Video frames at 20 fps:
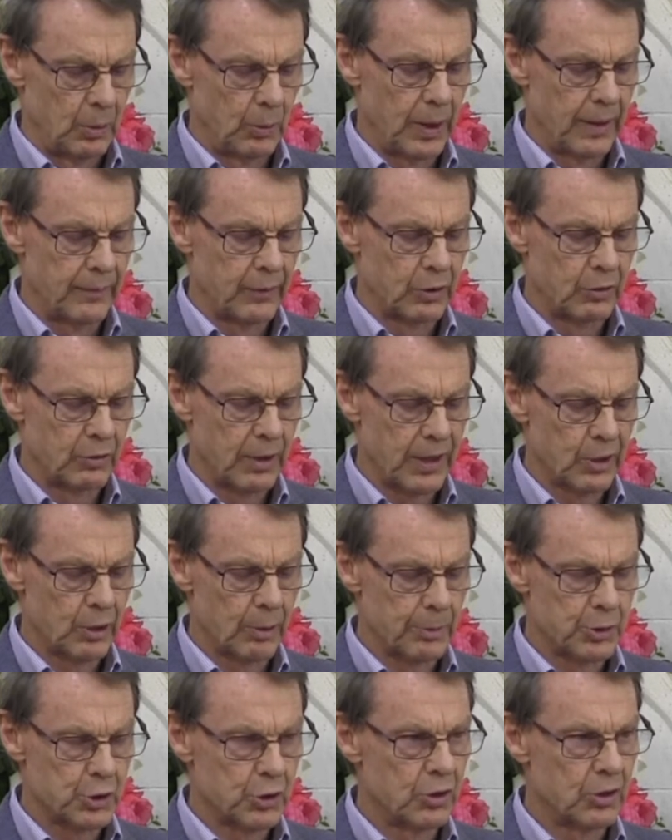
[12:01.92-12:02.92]
We have a great
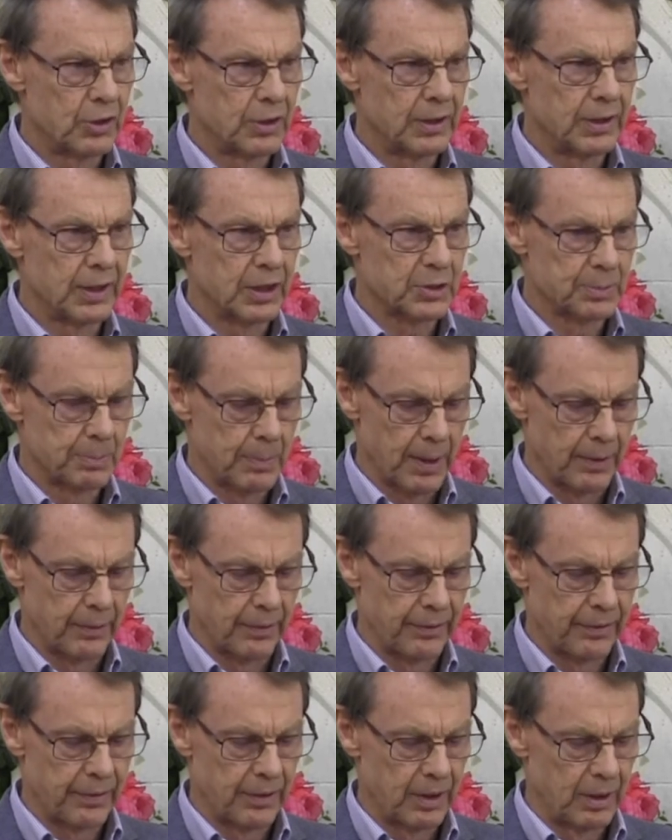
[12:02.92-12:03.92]
opportunity next
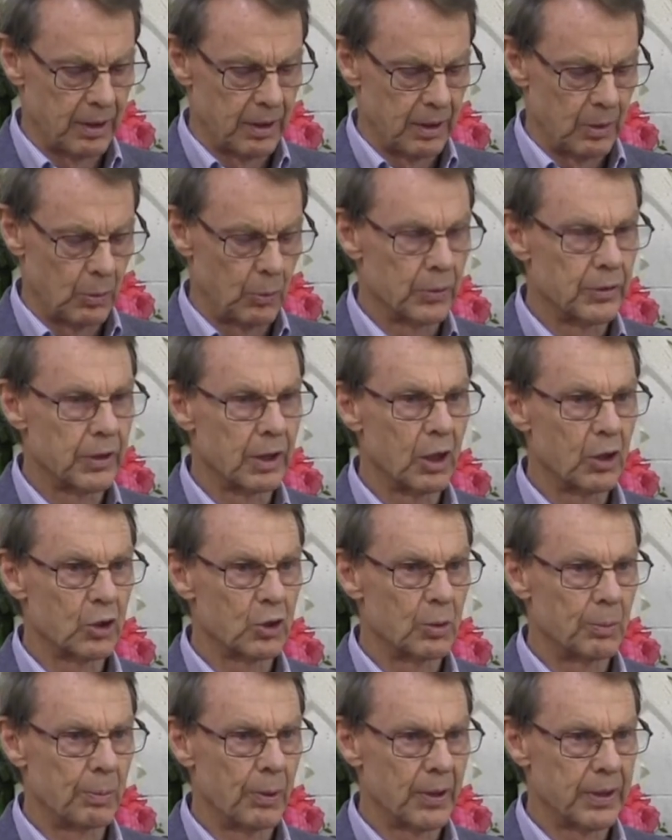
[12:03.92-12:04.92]
month with the
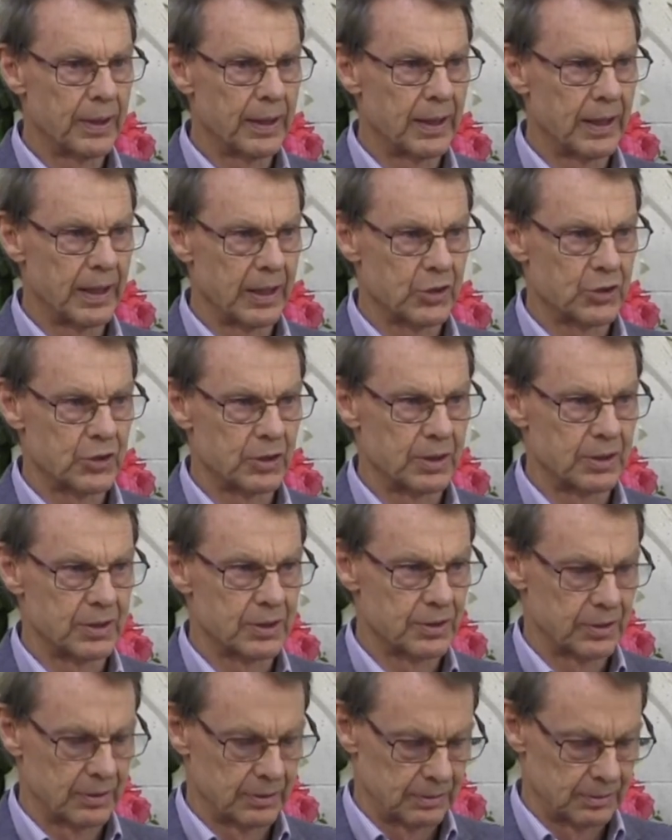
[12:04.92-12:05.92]
local body
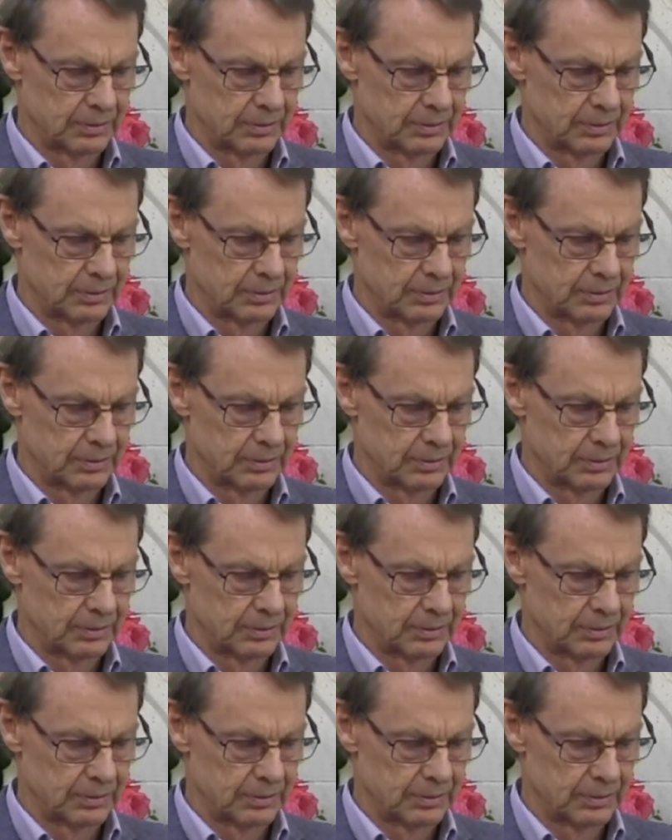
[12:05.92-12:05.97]
elections.